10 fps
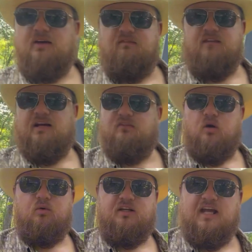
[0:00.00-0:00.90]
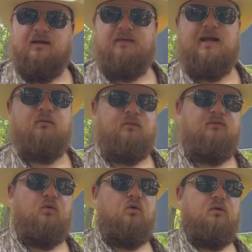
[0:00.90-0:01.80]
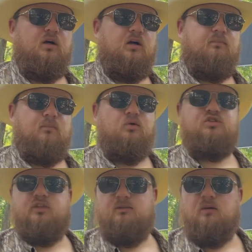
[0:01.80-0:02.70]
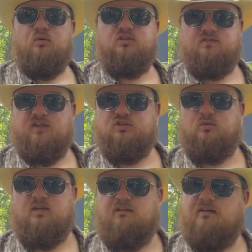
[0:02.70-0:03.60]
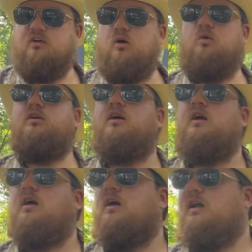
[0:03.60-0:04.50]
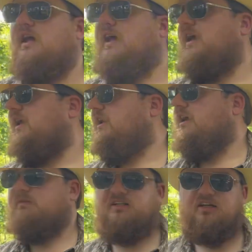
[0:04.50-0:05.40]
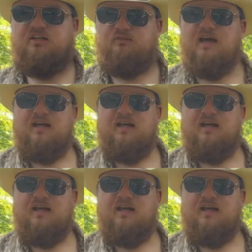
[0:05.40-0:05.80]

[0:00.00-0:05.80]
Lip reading: I've never owned a game camera before. Moultrie Mobile is the first one that I've ever owned. And I'm going to tell you right